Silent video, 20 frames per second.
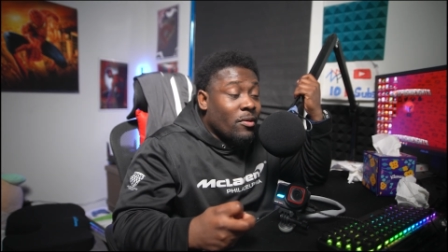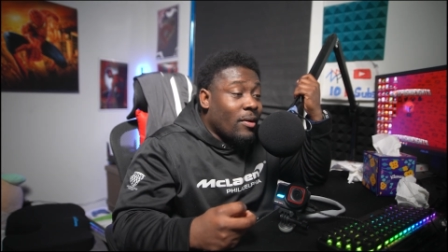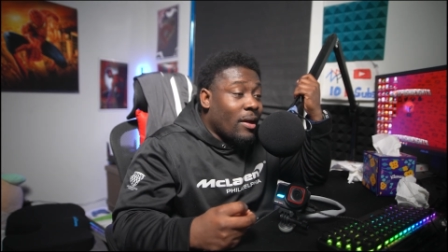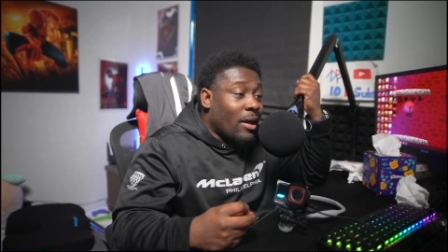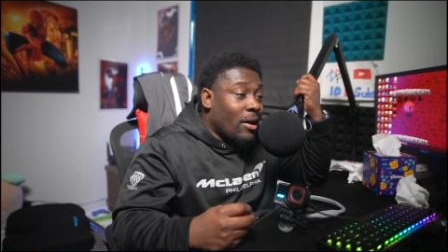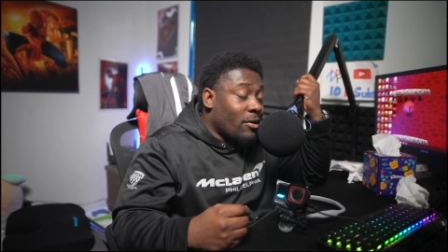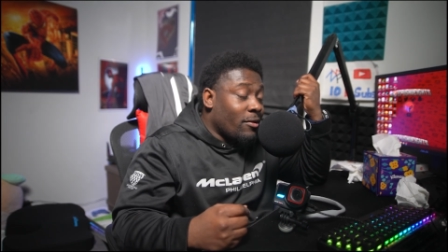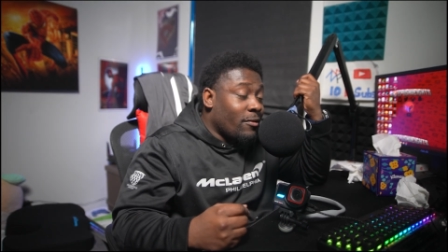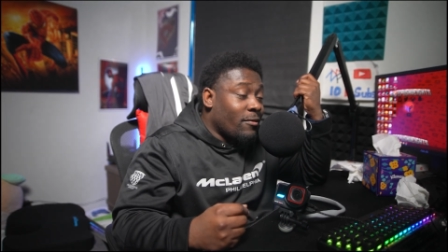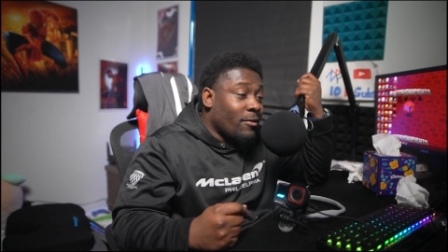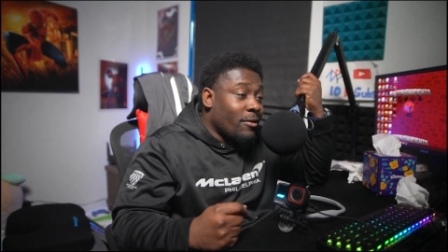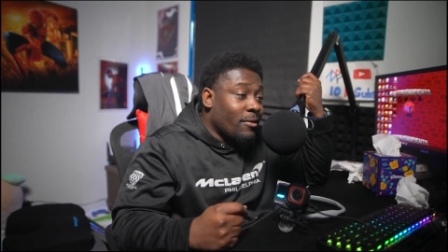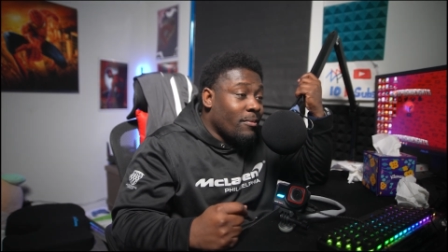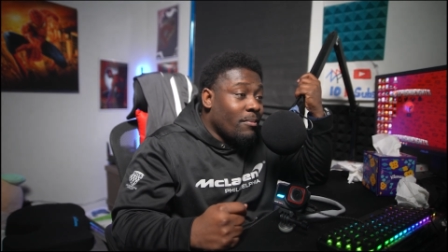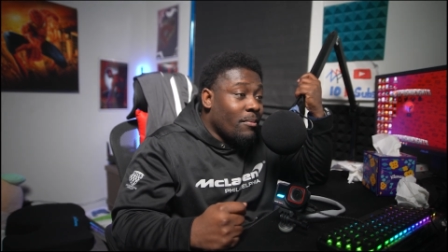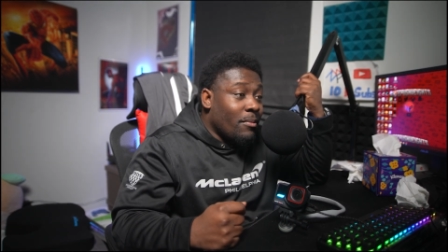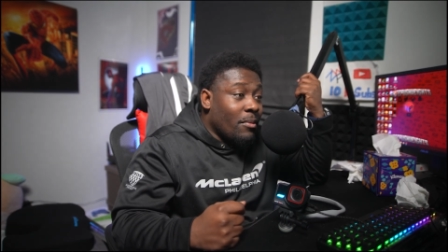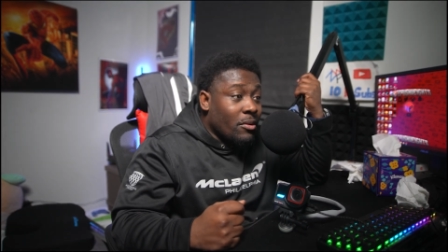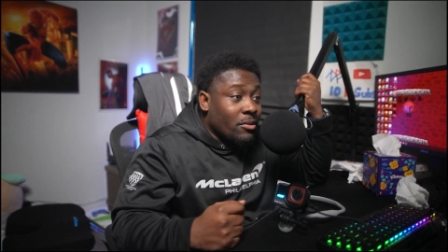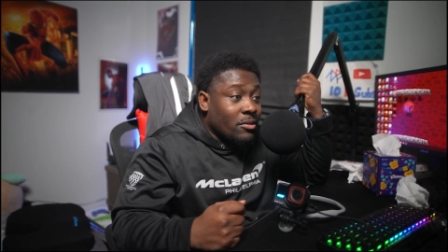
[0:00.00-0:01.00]
router for
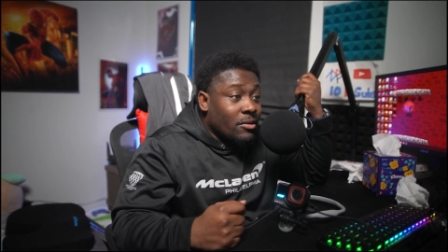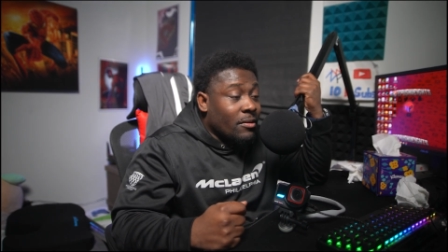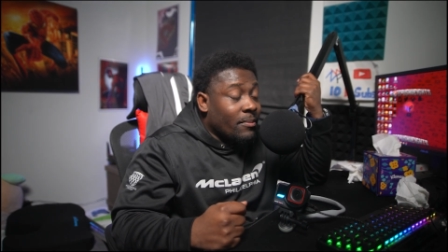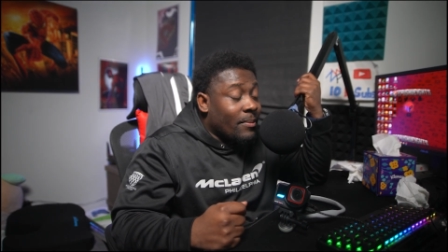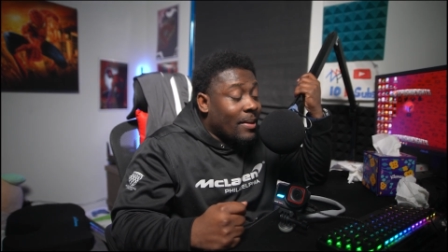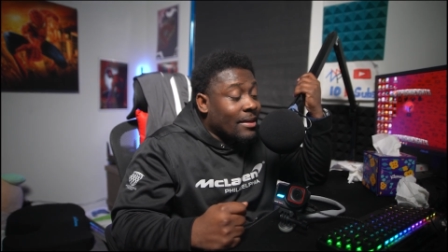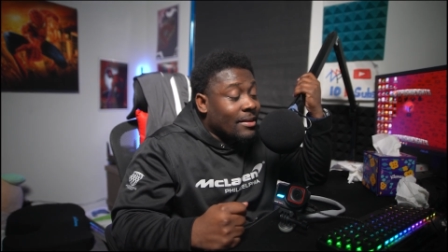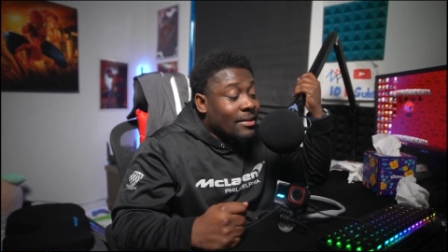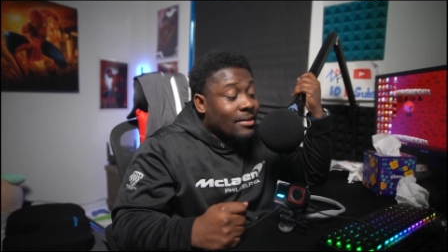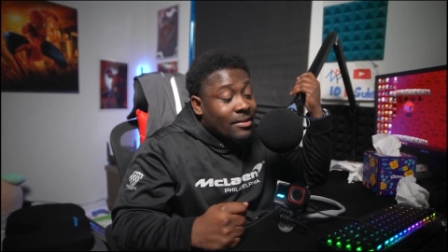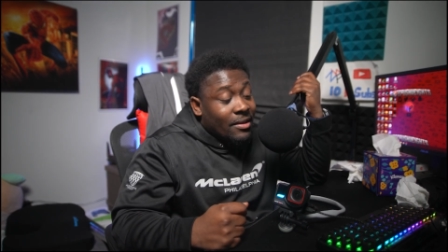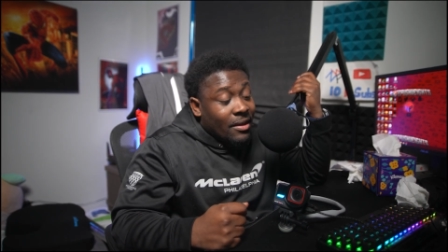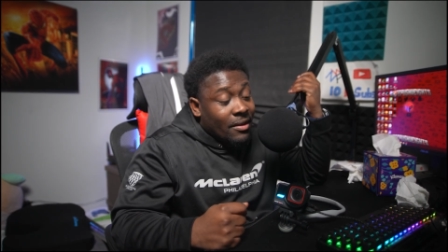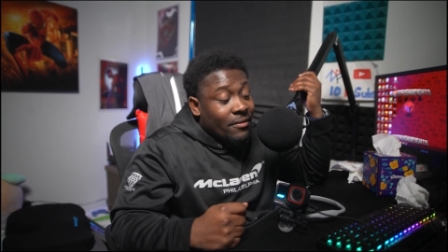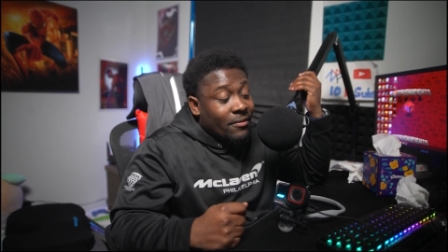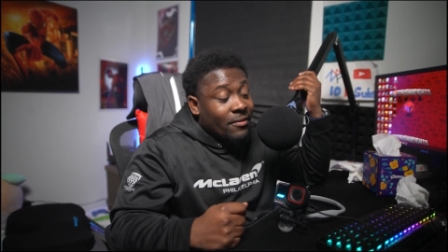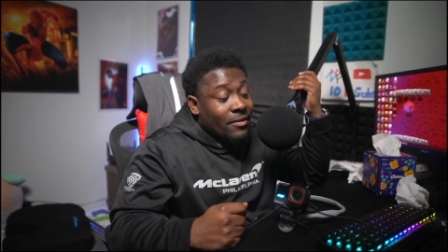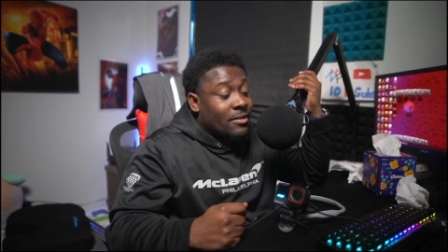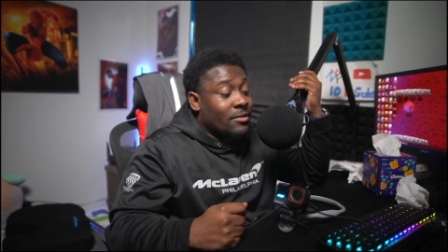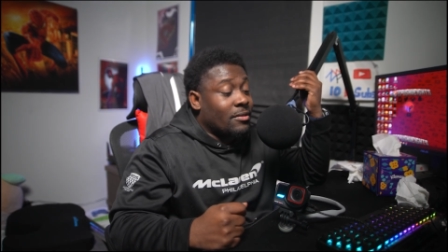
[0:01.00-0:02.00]
most of my
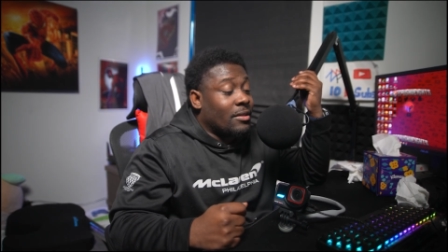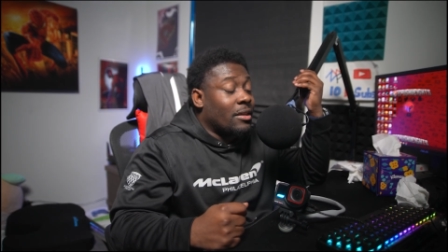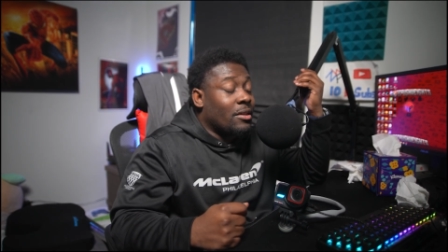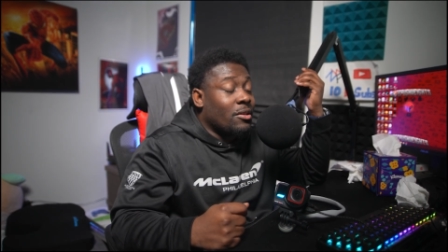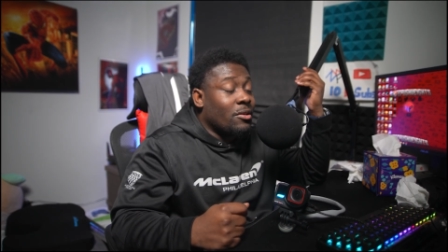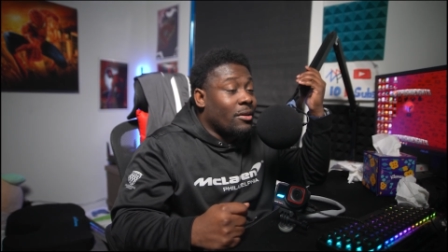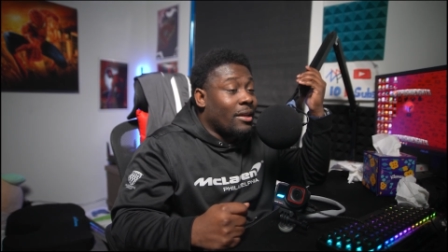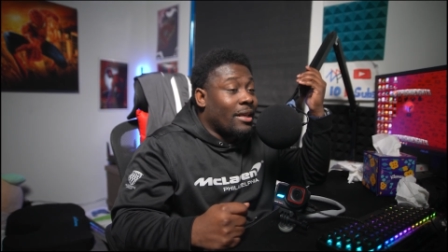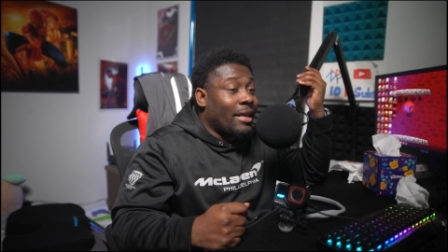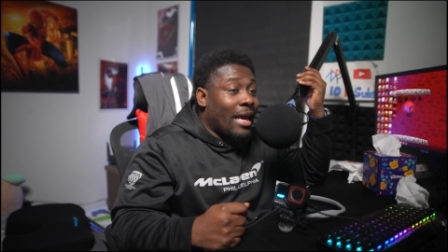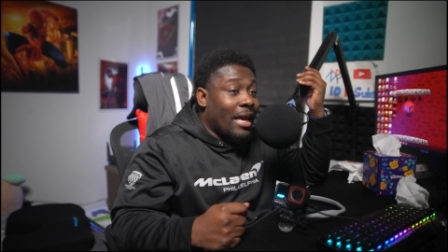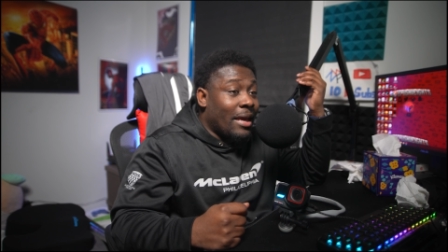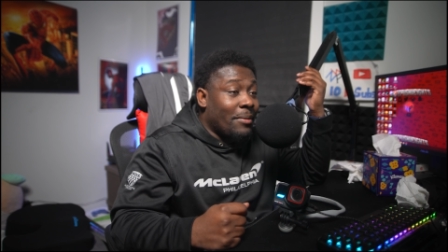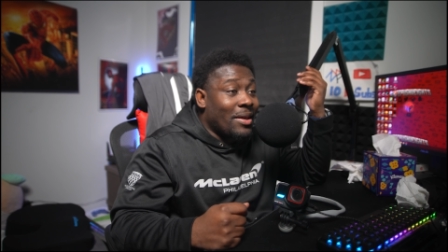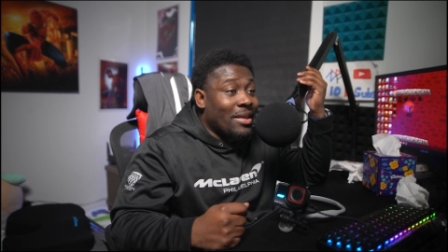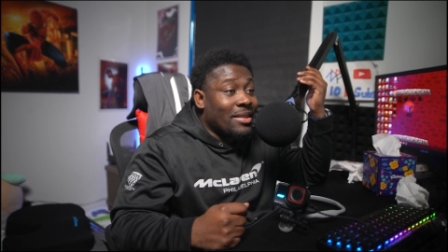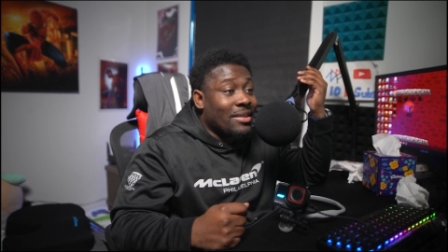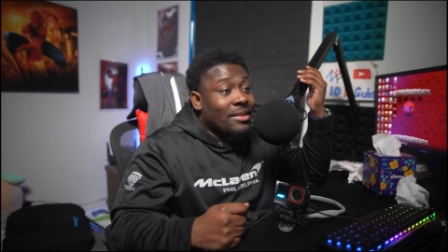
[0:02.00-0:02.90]
stuff, including gaming,